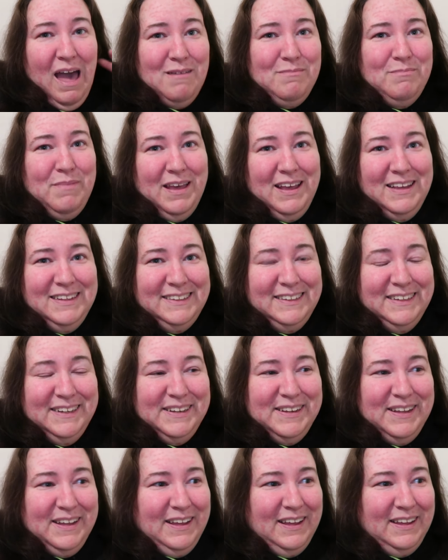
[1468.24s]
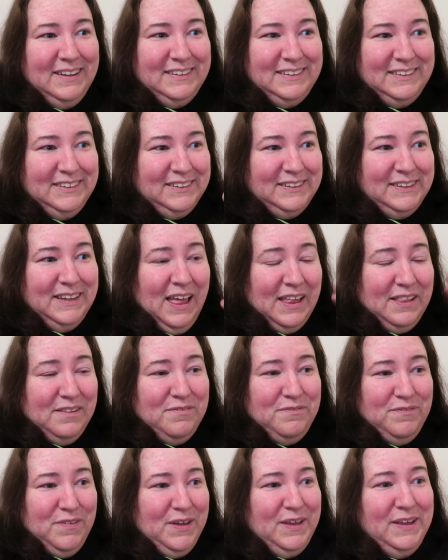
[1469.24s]
amazing. It's just like
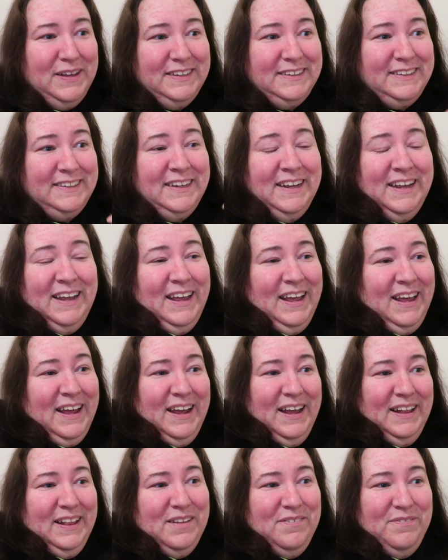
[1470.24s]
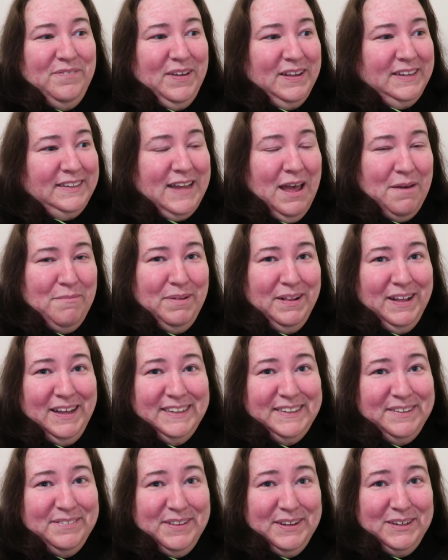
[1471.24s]
the first 10
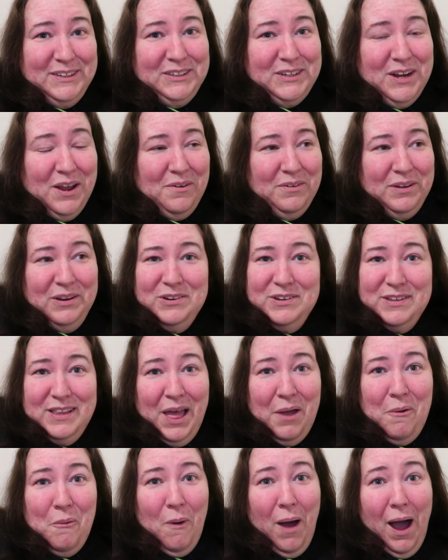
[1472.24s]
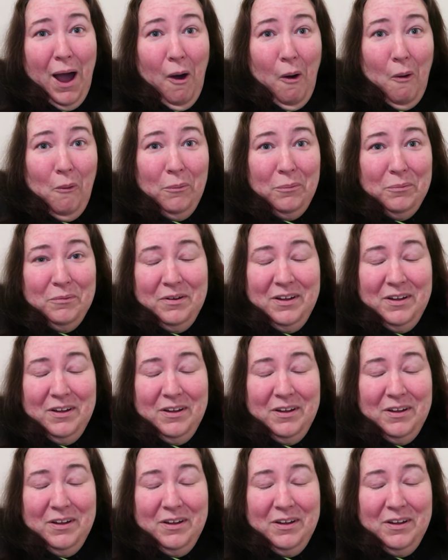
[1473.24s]
minutes of this show, you're just like, wow.